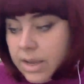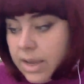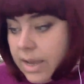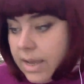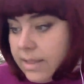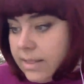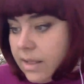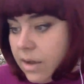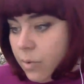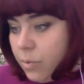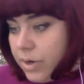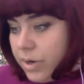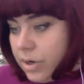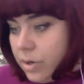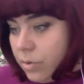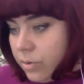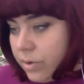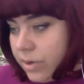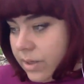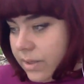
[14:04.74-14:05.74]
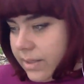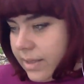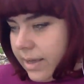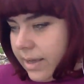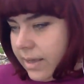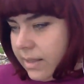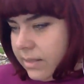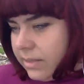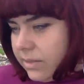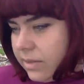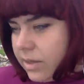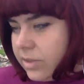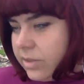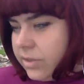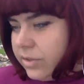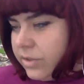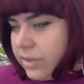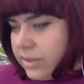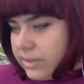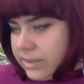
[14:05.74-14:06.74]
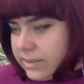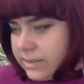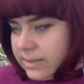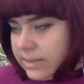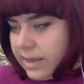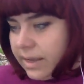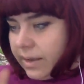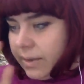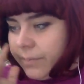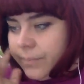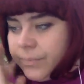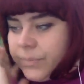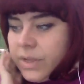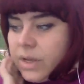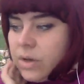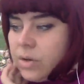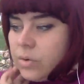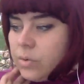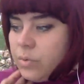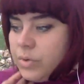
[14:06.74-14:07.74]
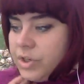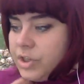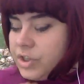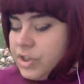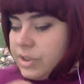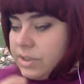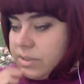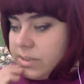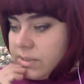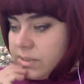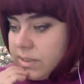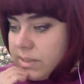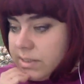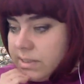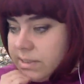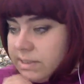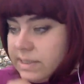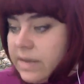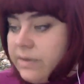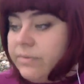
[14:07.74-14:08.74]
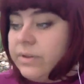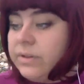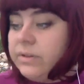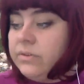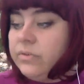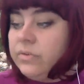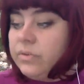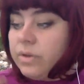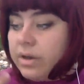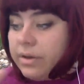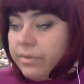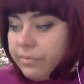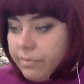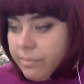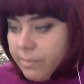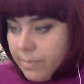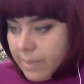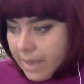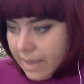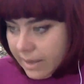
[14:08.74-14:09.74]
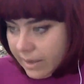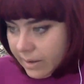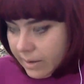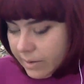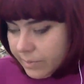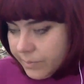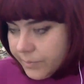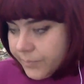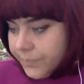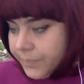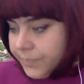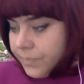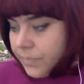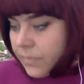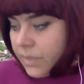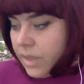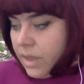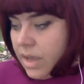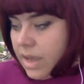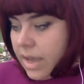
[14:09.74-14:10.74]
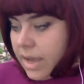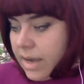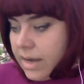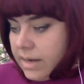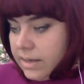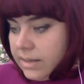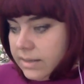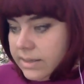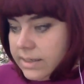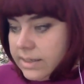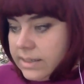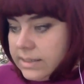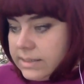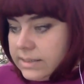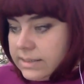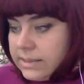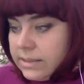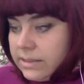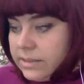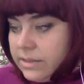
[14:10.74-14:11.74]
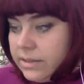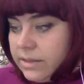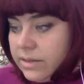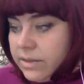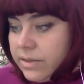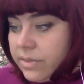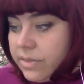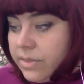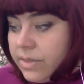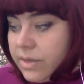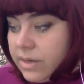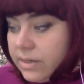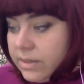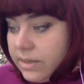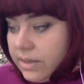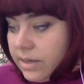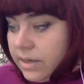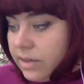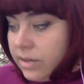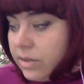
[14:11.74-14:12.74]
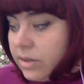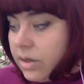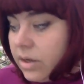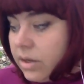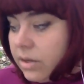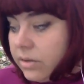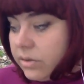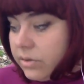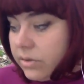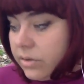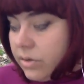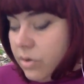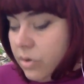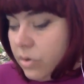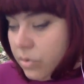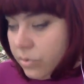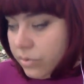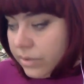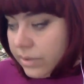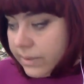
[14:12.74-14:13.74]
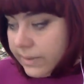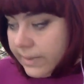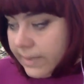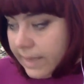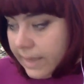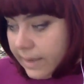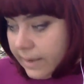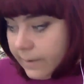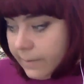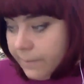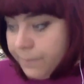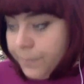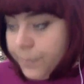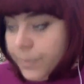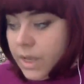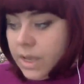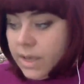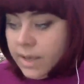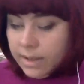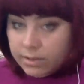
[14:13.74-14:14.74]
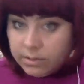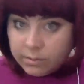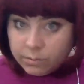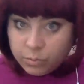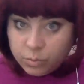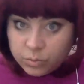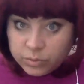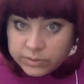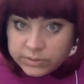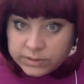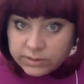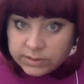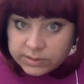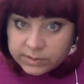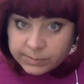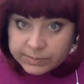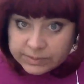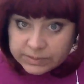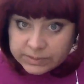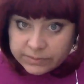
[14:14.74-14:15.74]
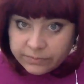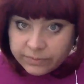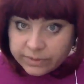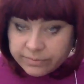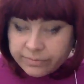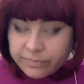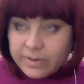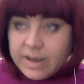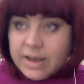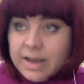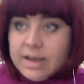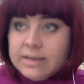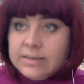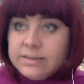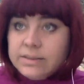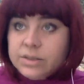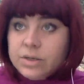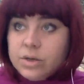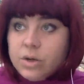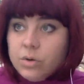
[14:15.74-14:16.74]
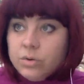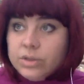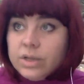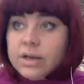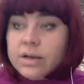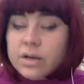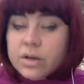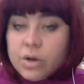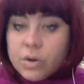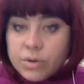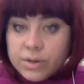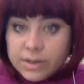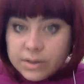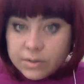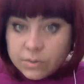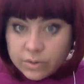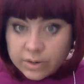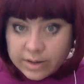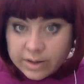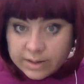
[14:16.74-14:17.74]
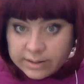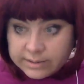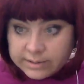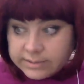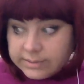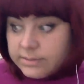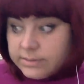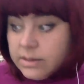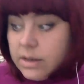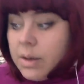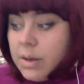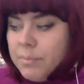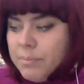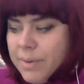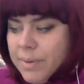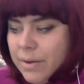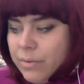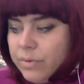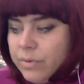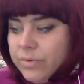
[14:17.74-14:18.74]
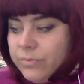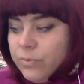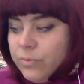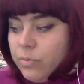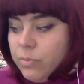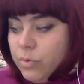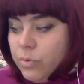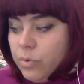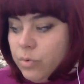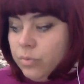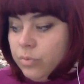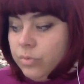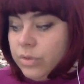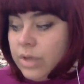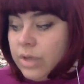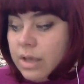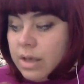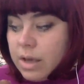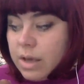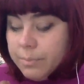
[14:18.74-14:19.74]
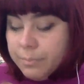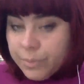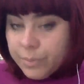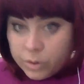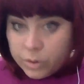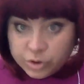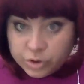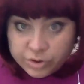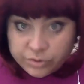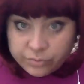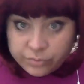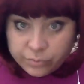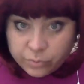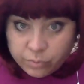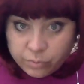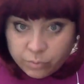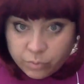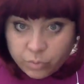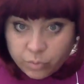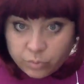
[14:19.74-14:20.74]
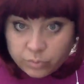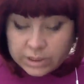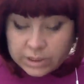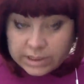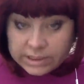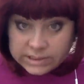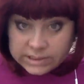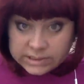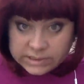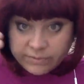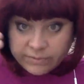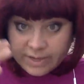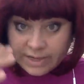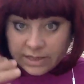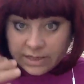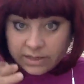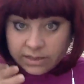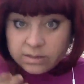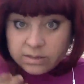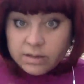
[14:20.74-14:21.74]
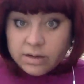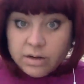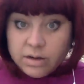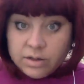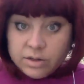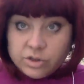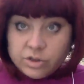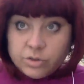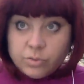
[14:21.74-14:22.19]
And now we're looking at Thursday, which is 7th of May, and it is the 13th lunar day, and the moon is in a specific phase called a chronicle rise. Powerful moon, approaching full moon, and is very near Earth.